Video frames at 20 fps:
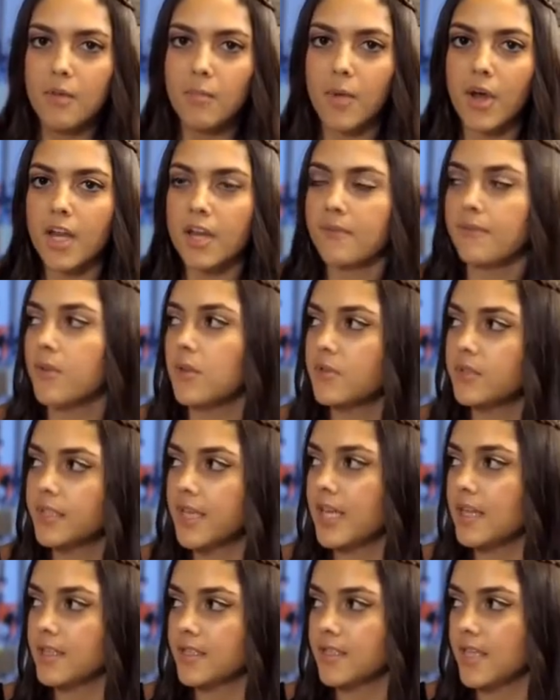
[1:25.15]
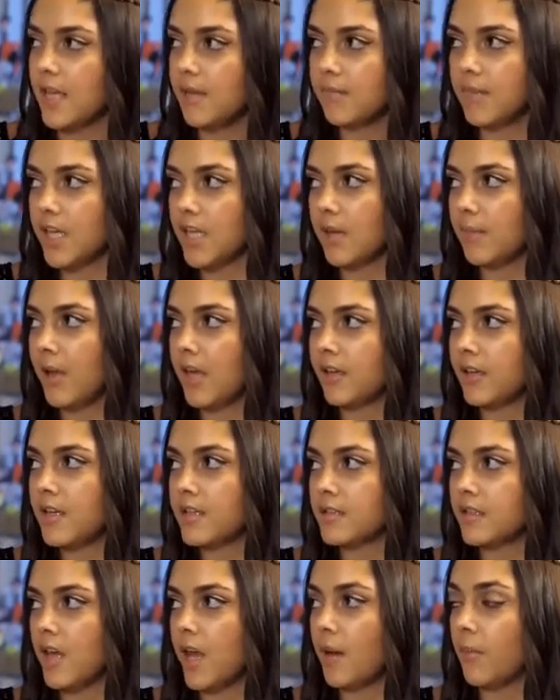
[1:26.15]
But if you say the same thing about
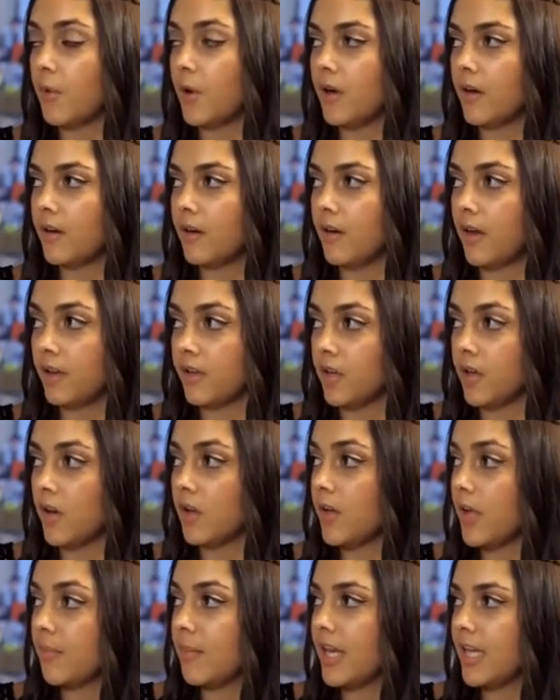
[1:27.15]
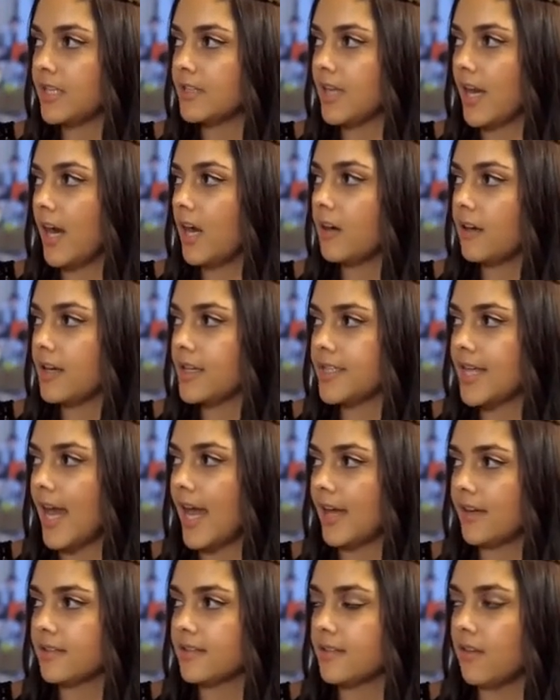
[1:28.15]
Islam or uh, you know committing terrorist
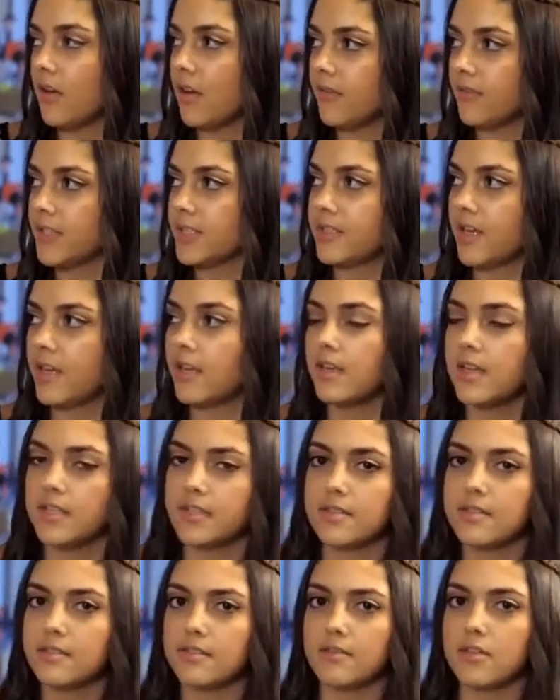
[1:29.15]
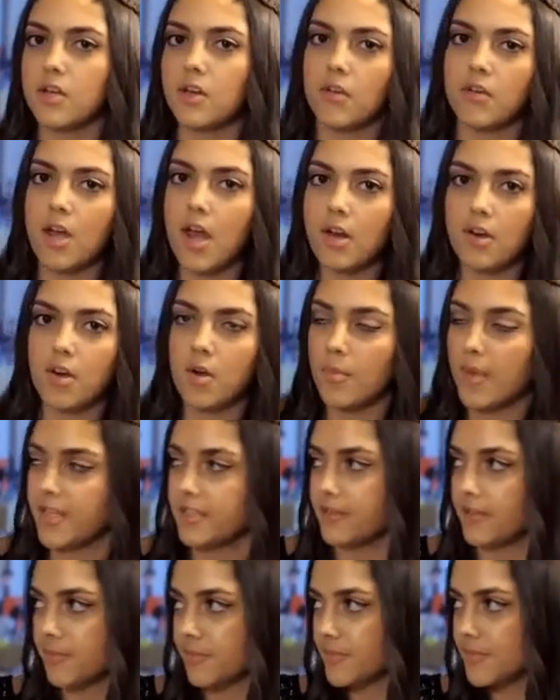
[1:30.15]
acts, all of a sudden it's you know not all
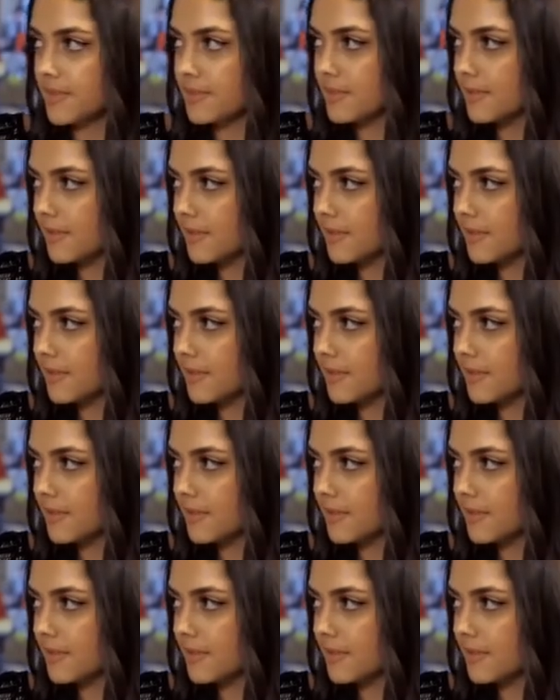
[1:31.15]
Muslims.